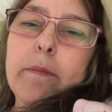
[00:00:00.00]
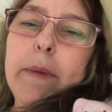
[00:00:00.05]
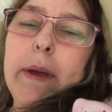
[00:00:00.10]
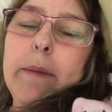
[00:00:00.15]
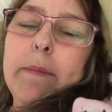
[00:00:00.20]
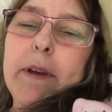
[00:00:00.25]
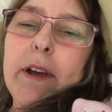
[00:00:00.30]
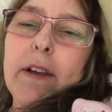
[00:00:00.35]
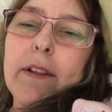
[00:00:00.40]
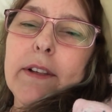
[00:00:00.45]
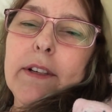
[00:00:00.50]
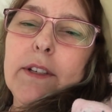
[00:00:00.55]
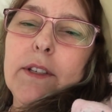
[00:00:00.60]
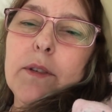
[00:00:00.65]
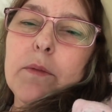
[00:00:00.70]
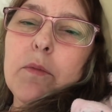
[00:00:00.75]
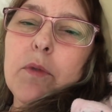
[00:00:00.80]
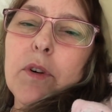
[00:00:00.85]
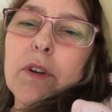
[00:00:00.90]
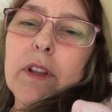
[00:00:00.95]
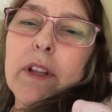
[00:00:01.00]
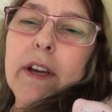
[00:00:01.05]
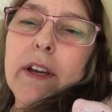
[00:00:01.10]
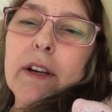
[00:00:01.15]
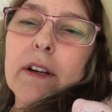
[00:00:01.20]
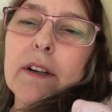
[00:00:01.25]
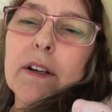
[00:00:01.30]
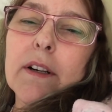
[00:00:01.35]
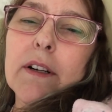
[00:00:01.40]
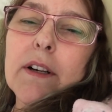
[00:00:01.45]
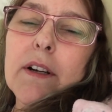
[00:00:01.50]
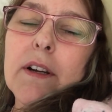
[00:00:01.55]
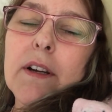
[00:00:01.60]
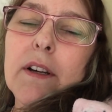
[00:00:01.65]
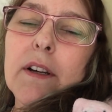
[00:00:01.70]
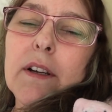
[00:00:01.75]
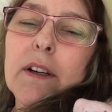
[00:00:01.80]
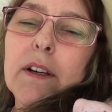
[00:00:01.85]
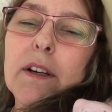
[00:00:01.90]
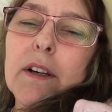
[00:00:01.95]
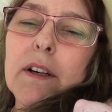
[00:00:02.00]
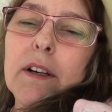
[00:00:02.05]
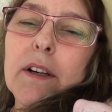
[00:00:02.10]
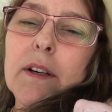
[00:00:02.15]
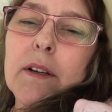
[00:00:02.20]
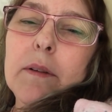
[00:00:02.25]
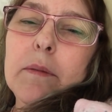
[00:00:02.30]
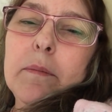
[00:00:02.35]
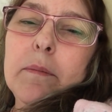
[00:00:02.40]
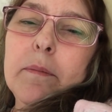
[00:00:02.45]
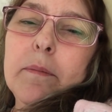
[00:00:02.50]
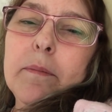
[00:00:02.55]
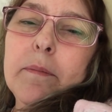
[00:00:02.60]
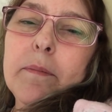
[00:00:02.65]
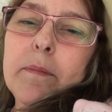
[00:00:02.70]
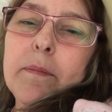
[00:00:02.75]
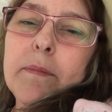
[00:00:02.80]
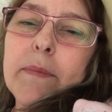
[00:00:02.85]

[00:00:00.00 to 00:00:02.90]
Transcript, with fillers: Maybe I'll eat some more later. Um,